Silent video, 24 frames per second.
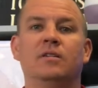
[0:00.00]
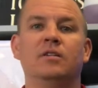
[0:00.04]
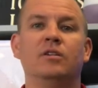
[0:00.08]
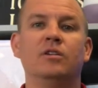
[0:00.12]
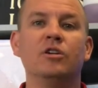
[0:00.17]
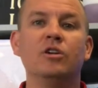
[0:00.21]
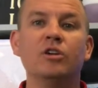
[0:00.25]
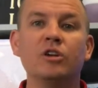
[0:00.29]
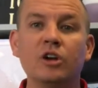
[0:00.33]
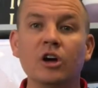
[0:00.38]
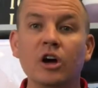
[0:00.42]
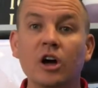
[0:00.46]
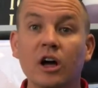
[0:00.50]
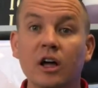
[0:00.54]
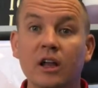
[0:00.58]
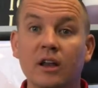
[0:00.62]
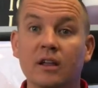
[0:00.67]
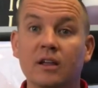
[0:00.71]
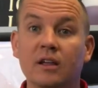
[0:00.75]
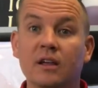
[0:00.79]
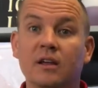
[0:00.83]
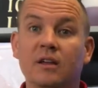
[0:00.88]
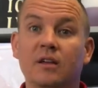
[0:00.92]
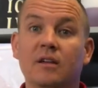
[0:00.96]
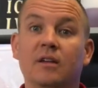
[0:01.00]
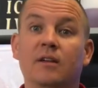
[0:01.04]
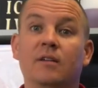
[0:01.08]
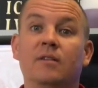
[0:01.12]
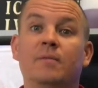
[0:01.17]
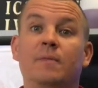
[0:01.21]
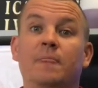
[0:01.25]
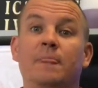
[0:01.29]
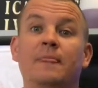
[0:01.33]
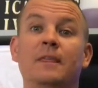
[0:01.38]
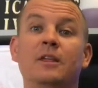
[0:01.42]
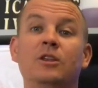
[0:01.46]
you're good.
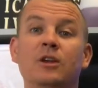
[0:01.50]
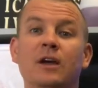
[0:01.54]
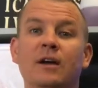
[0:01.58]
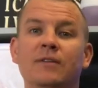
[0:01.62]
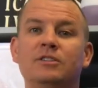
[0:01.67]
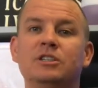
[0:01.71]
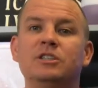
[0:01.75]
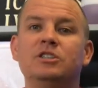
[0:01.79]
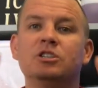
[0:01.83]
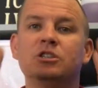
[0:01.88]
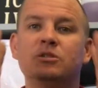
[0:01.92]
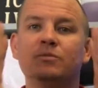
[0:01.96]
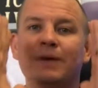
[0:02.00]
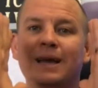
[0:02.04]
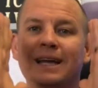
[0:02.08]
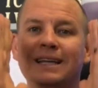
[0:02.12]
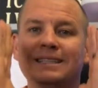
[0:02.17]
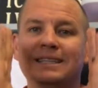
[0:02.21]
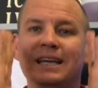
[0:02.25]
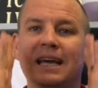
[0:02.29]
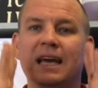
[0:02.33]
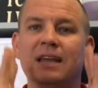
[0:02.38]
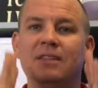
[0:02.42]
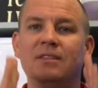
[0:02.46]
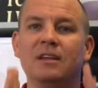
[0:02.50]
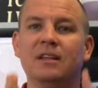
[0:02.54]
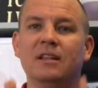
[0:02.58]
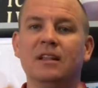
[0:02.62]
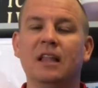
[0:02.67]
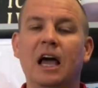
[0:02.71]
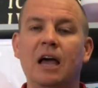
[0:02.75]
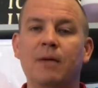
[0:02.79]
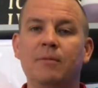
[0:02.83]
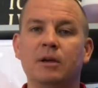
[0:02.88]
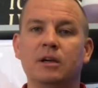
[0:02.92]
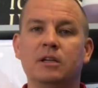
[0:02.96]
Then you have to just maintain the
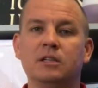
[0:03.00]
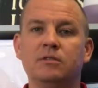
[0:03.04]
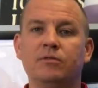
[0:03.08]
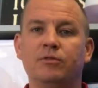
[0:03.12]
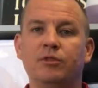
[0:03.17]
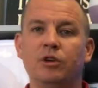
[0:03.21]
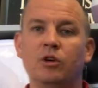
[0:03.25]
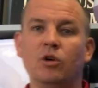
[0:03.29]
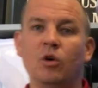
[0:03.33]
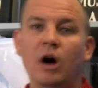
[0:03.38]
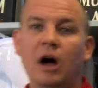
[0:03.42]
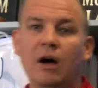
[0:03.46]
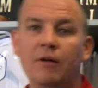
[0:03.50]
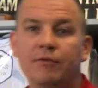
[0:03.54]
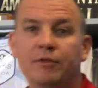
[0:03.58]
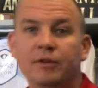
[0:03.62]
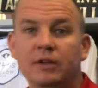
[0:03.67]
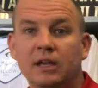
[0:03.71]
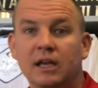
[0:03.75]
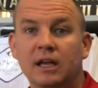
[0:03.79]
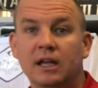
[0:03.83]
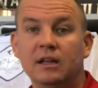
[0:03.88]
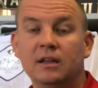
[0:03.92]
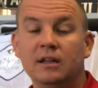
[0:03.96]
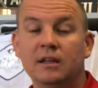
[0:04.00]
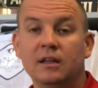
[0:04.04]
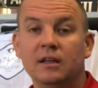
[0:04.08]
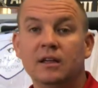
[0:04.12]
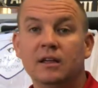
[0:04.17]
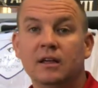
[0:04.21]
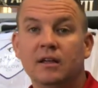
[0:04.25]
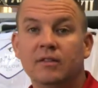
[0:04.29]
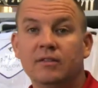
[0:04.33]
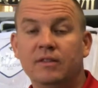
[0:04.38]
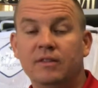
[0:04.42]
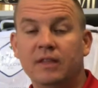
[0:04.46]
alignment, because if you go off again,
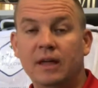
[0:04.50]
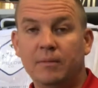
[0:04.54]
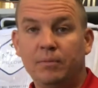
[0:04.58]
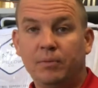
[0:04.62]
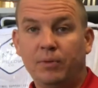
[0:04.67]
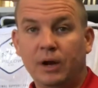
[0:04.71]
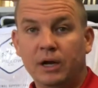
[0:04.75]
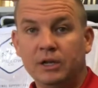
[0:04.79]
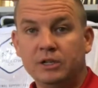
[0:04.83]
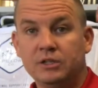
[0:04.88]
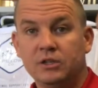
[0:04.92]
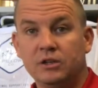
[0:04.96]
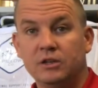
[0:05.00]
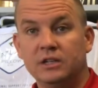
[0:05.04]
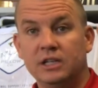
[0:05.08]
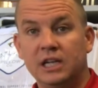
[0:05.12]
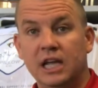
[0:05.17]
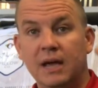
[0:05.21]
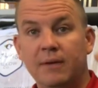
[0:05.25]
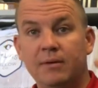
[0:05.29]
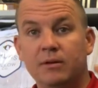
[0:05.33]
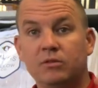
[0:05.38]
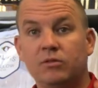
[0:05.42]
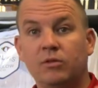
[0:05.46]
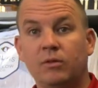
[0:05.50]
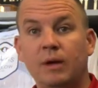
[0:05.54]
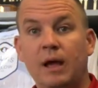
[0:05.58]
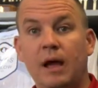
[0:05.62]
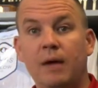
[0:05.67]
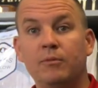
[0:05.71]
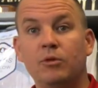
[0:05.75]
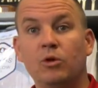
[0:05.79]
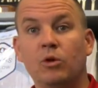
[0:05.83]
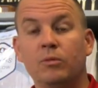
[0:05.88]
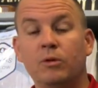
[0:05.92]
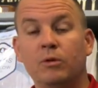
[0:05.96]
then that pressure and damage from
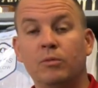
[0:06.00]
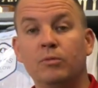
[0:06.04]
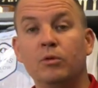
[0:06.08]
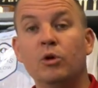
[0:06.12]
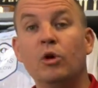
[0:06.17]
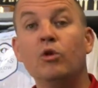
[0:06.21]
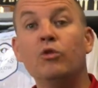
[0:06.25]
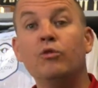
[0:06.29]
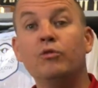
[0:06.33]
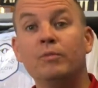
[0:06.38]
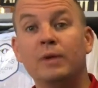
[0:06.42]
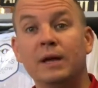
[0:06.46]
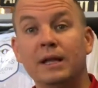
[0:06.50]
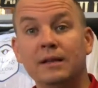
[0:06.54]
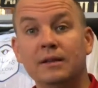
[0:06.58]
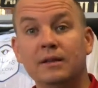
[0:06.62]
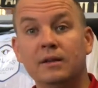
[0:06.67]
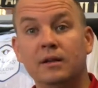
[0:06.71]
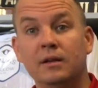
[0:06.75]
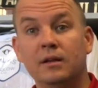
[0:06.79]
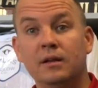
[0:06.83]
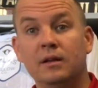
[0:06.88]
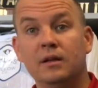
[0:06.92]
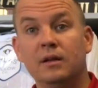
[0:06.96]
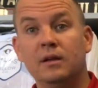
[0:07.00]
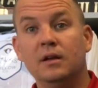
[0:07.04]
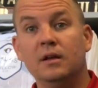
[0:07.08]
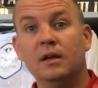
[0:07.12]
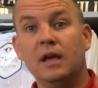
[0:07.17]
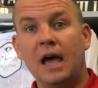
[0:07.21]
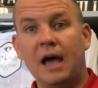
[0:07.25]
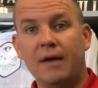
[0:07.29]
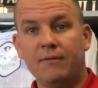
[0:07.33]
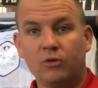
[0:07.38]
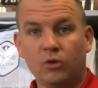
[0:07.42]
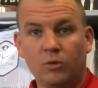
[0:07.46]
abnormal movement,
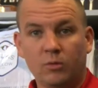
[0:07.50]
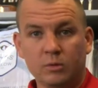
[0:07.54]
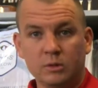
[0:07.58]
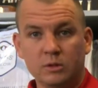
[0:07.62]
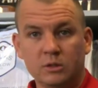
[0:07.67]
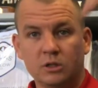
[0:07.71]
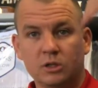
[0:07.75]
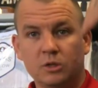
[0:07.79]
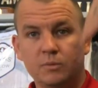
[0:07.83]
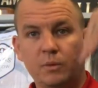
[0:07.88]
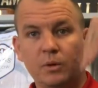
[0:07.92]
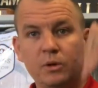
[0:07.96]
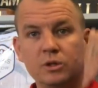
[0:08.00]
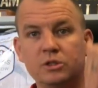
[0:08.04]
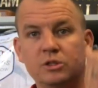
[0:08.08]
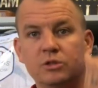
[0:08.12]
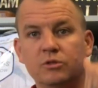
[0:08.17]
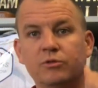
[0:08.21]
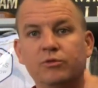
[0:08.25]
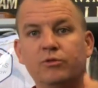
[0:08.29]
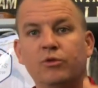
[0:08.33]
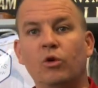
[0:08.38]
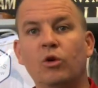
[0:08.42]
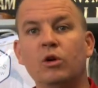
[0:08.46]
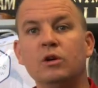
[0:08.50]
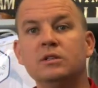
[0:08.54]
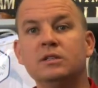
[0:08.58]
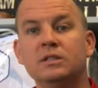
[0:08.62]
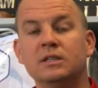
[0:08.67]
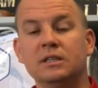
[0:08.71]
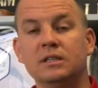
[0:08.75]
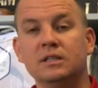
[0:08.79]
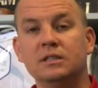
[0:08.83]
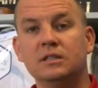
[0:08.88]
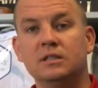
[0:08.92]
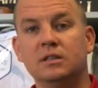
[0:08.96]
abnormal dispersion of
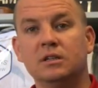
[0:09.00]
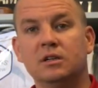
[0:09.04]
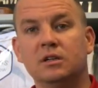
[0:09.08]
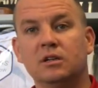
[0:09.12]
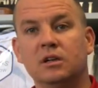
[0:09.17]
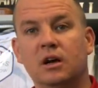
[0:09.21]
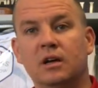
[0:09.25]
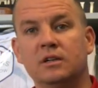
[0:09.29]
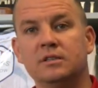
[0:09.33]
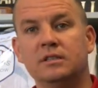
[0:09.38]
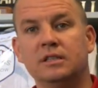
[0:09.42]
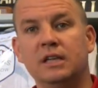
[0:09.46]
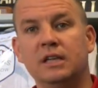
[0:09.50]
forces causing